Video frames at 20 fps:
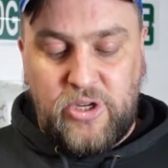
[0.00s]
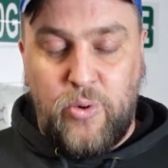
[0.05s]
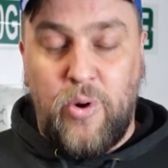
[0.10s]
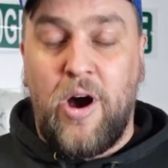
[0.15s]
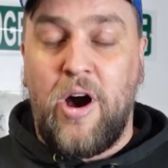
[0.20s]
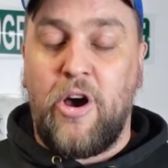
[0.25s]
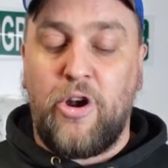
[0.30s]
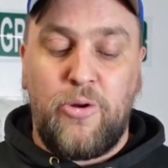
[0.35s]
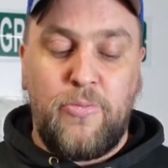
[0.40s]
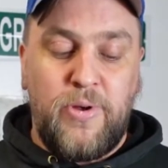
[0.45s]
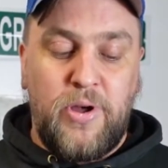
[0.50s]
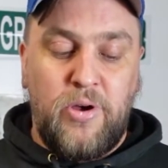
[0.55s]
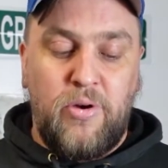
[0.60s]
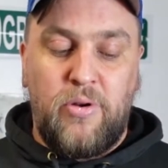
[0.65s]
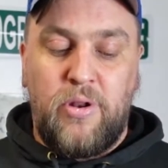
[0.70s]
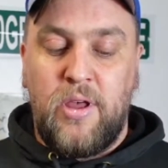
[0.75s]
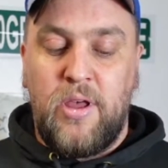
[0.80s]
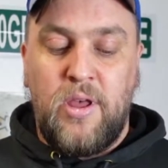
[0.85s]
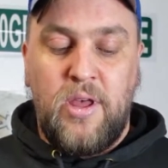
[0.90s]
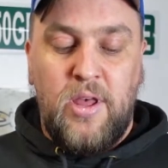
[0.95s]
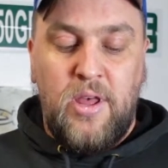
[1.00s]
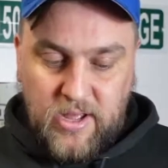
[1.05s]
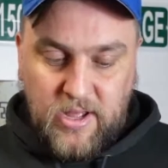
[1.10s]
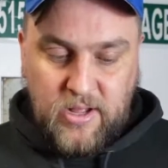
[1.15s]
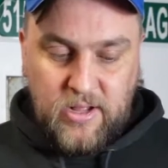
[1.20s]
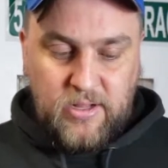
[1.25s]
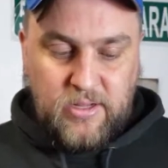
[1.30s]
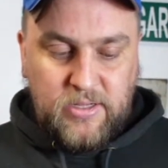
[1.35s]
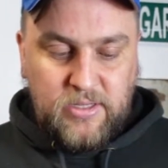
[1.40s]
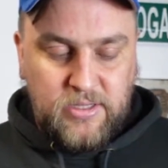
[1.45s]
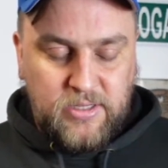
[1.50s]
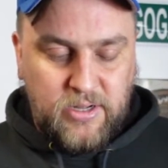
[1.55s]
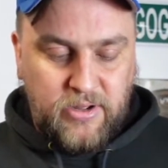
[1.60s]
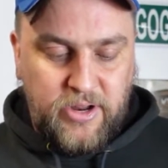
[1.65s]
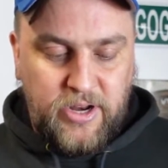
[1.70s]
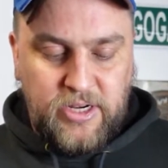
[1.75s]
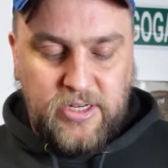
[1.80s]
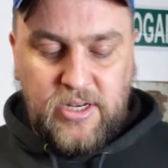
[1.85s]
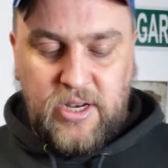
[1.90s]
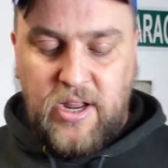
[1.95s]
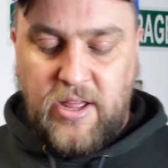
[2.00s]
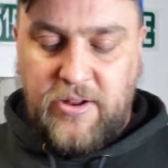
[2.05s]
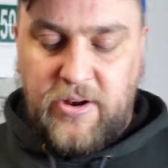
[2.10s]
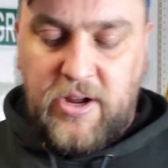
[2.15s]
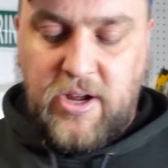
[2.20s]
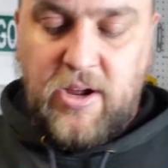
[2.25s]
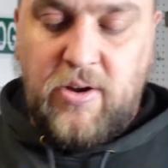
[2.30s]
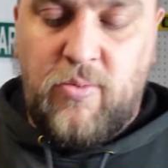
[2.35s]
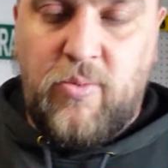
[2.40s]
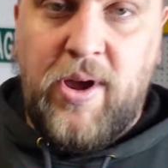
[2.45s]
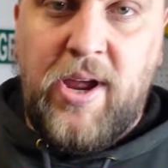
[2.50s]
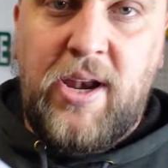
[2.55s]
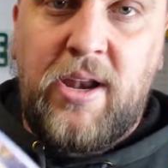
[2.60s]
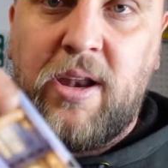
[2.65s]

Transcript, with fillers: to auto mode so here's another good way